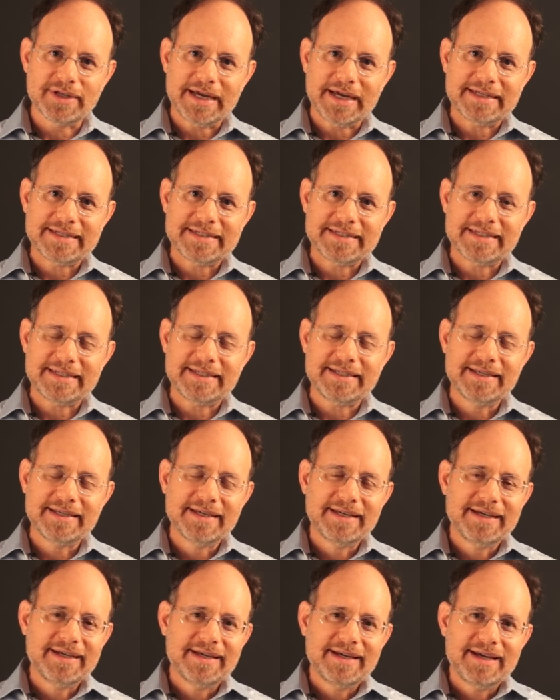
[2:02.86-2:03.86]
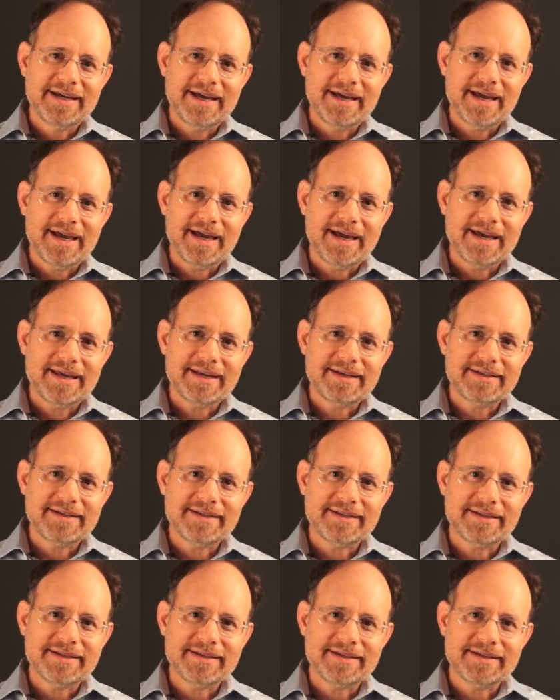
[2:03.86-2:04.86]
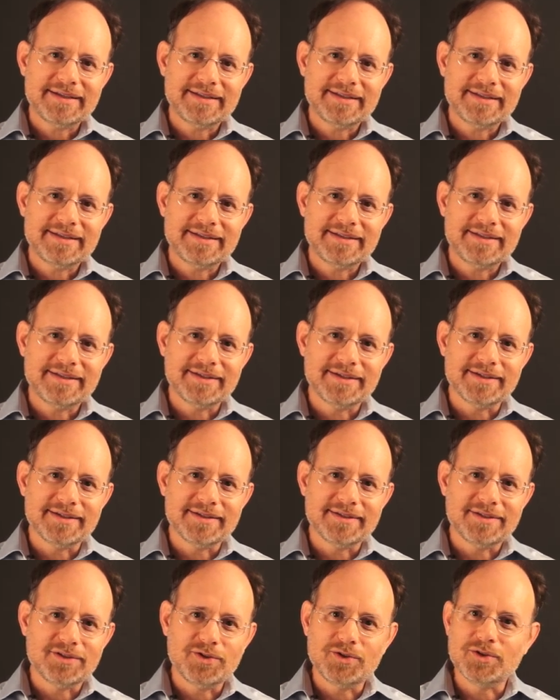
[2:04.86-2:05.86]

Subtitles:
dynasty, and the